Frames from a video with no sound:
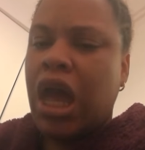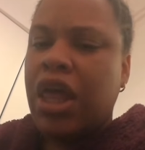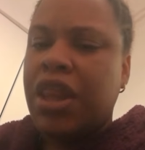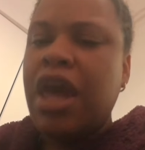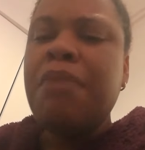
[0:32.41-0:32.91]

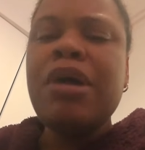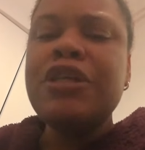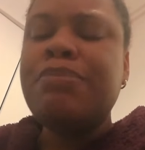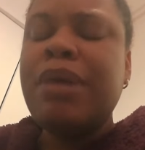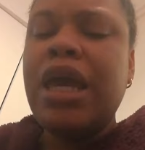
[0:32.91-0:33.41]
they
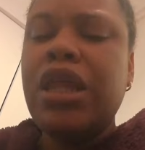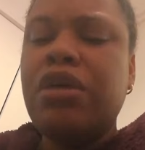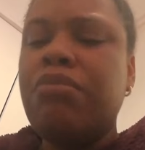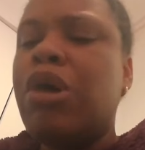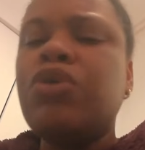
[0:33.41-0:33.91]
must be
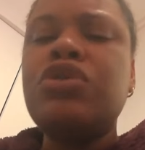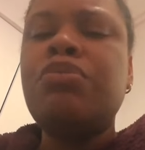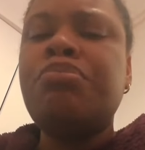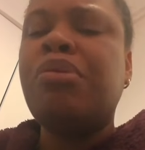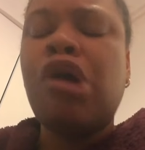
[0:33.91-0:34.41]
the most
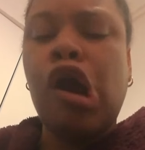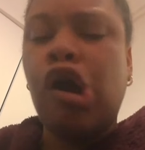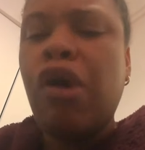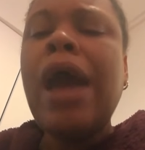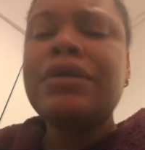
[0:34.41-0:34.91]

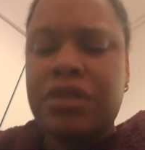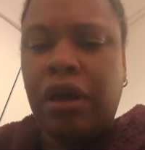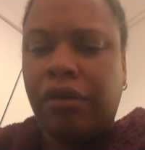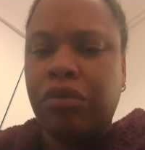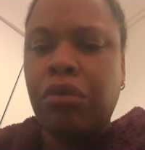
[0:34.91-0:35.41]

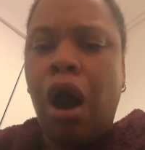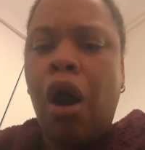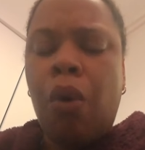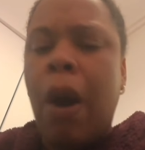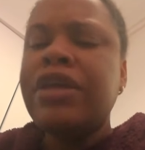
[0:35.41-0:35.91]
progressive
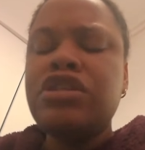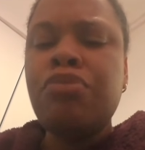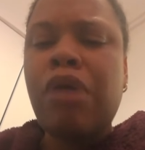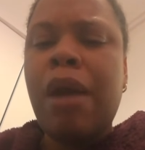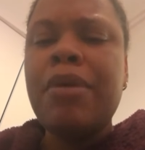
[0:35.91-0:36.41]
white
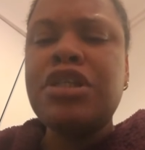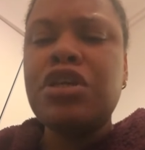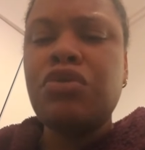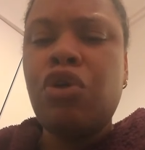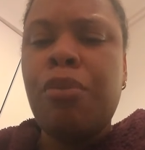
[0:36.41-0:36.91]

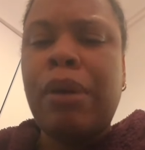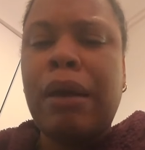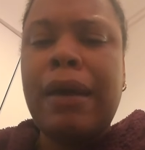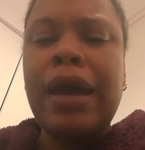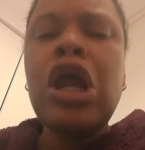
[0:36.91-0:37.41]
supremacist group
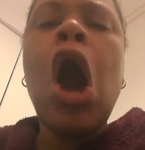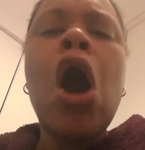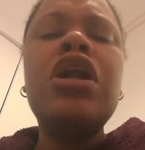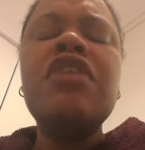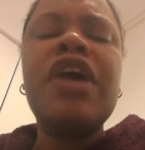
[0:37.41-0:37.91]
in
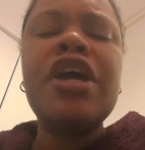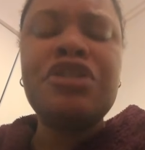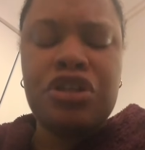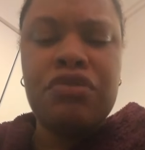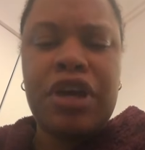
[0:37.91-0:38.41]
all of
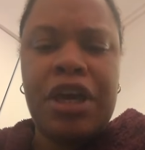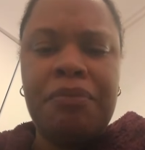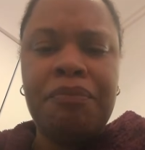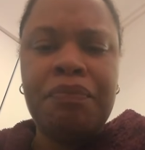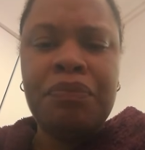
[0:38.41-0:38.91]
history
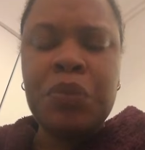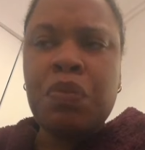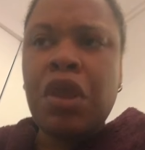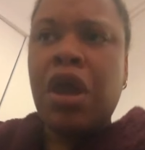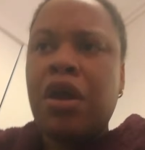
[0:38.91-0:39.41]

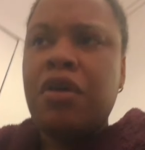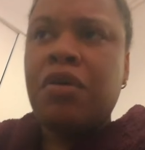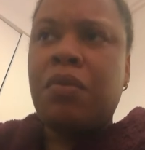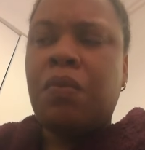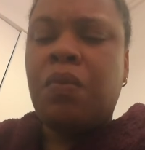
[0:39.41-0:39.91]

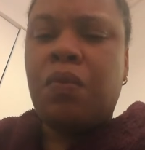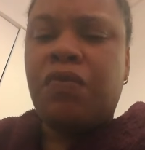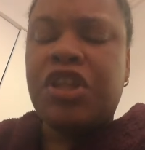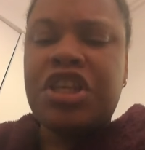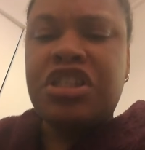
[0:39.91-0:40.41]

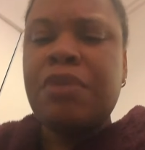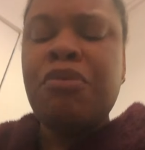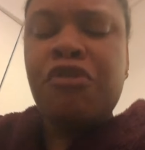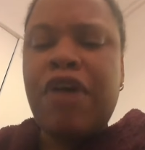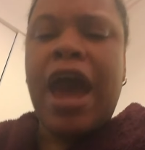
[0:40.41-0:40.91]
for the
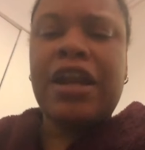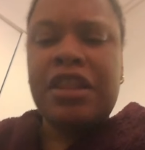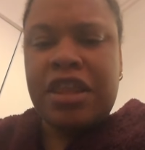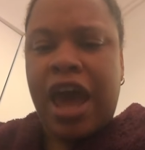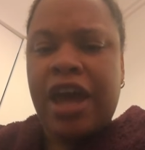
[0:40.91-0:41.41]
simple fact
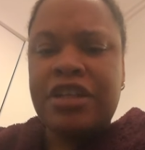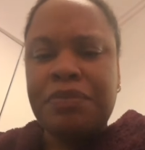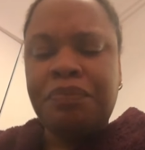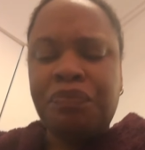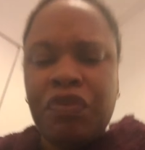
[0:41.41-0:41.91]
that
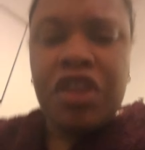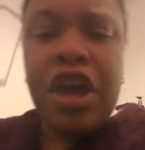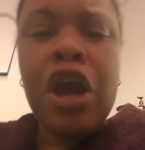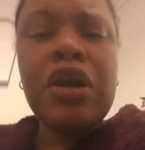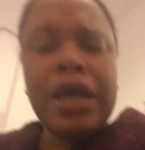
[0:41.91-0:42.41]

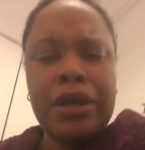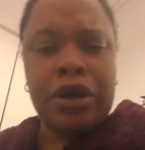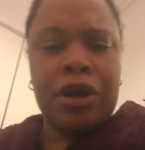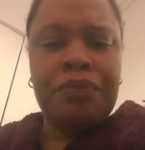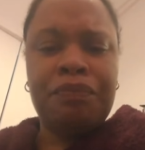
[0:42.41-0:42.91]
their
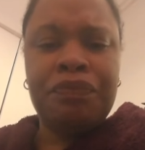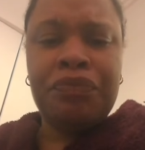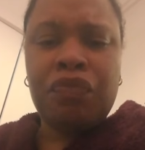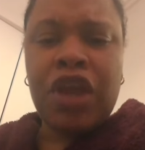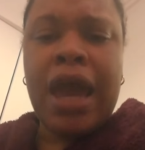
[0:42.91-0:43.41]
leader
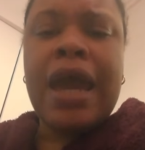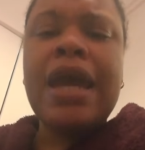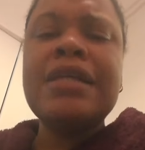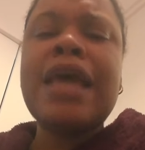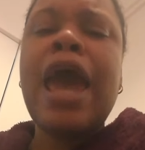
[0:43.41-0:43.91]

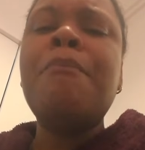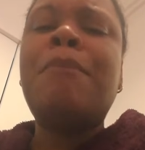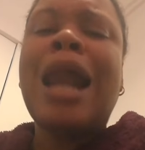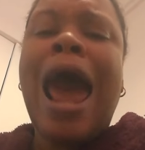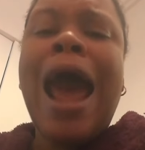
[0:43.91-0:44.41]
is a
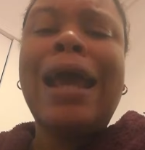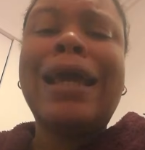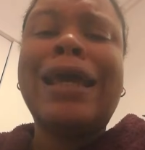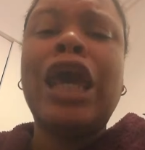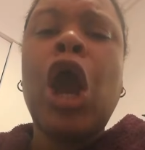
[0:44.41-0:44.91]
black
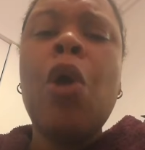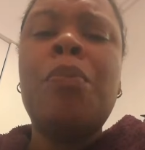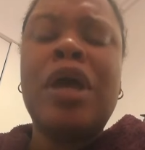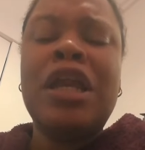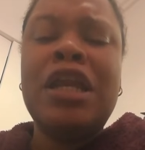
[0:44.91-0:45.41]

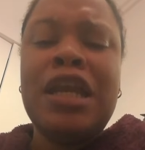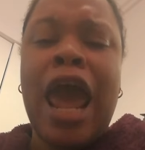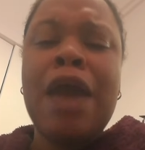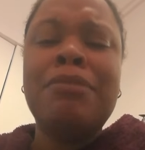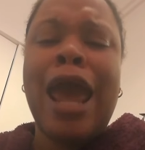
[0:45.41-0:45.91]
Cuban
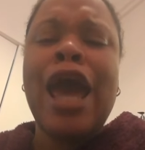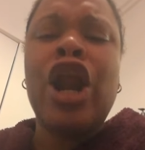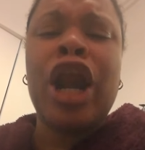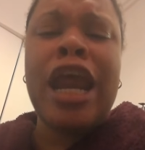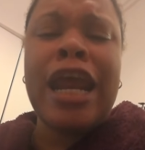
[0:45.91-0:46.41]
named
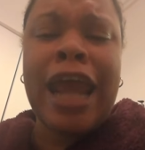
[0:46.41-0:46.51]
Enrique.